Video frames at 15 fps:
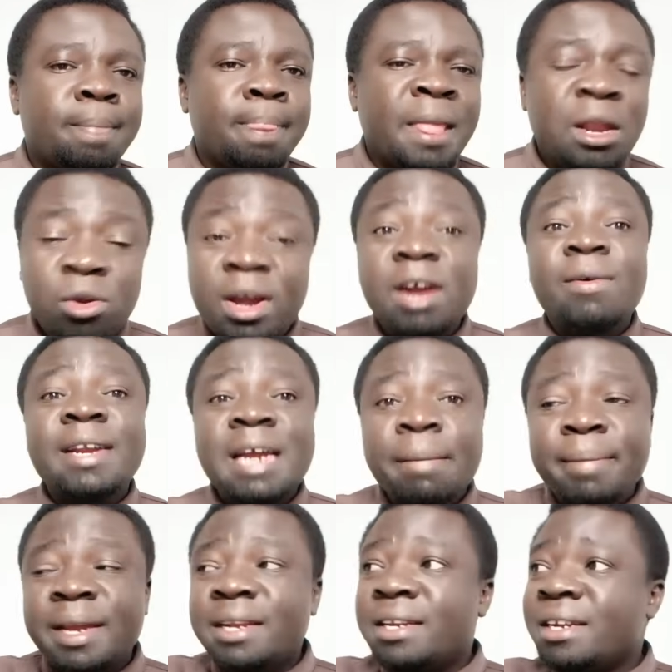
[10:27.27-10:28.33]
Look at what
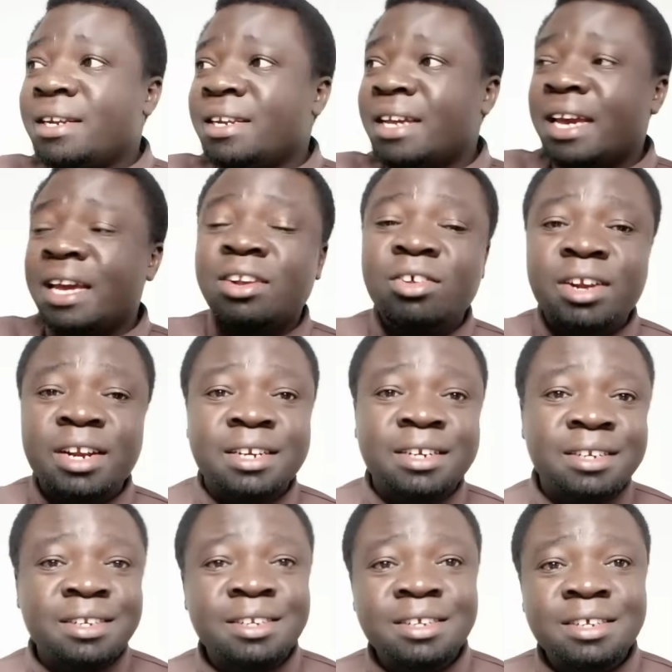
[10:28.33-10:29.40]
happened in Eldoret.